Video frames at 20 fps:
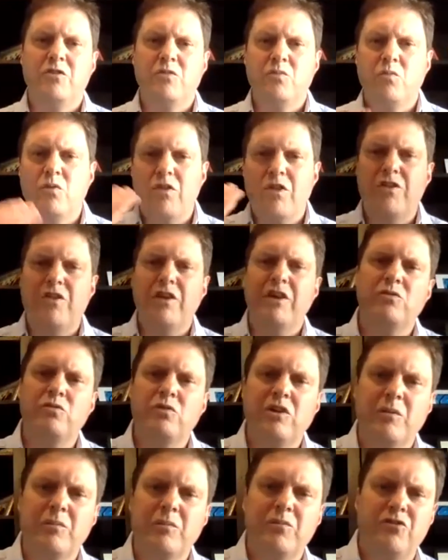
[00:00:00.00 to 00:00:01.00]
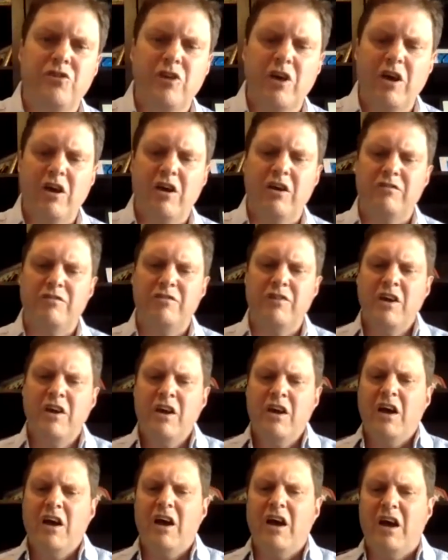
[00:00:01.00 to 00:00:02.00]
the things we'd observe,
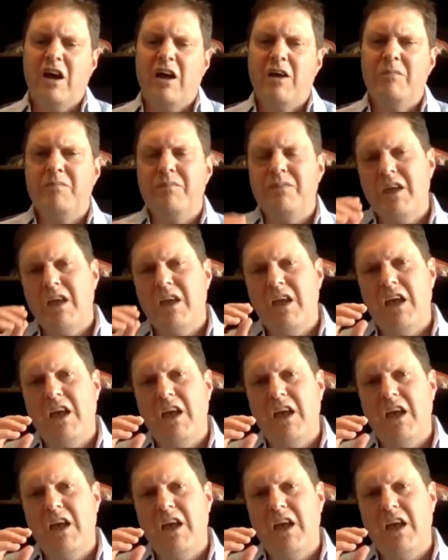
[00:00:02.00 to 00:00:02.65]
um,